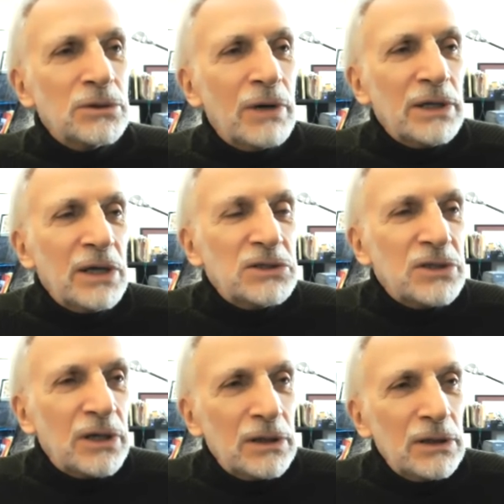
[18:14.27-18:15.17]
so I, guess, I
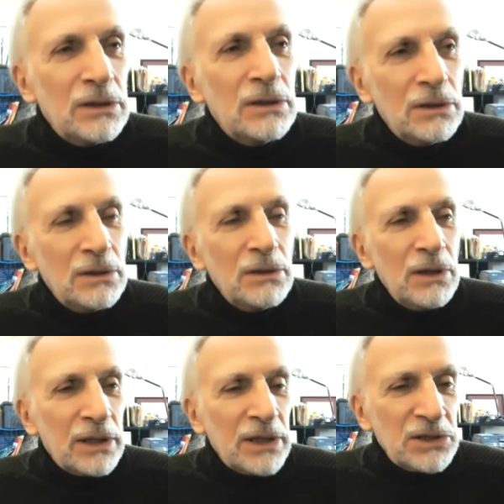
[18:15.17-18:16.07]
saw uh, it myself.
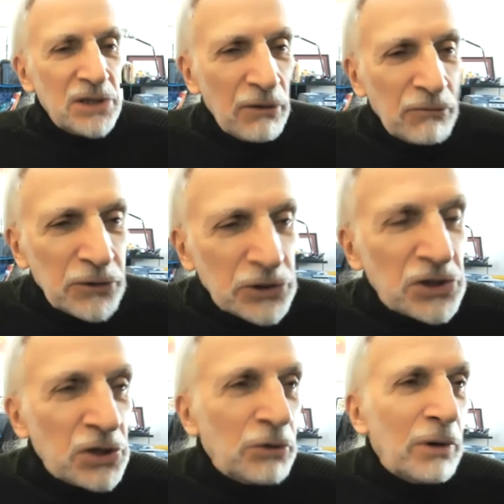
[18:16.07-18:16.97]
I guess the
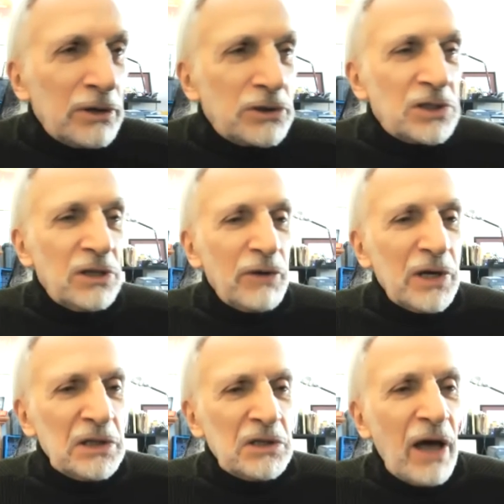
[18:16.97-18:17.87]
efforts, you know, are
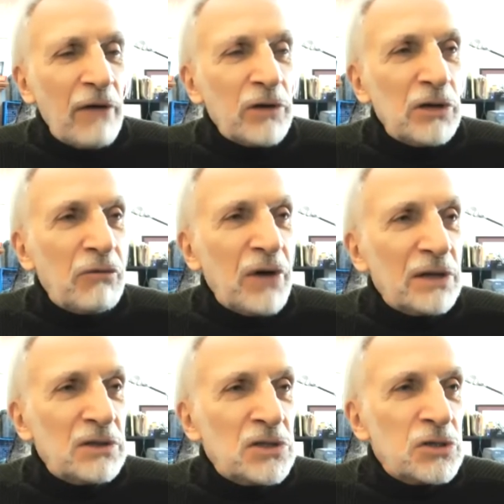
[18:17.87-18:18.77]
significant and having an
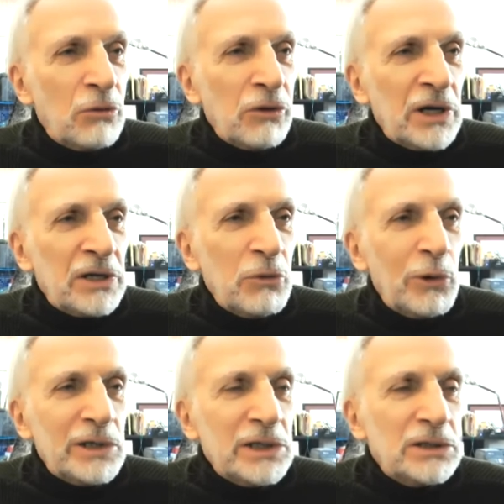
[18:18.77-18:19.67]
effect, and so they're getting
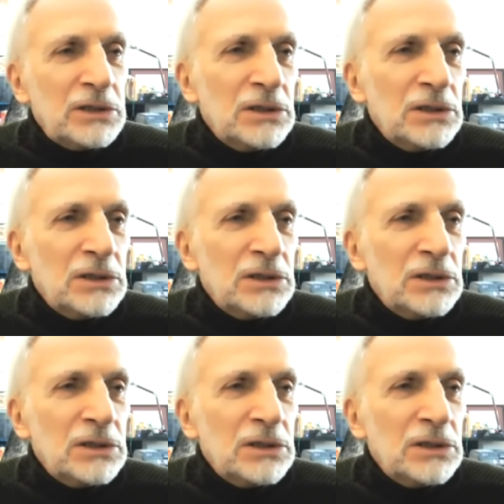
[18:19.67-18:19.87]
worried.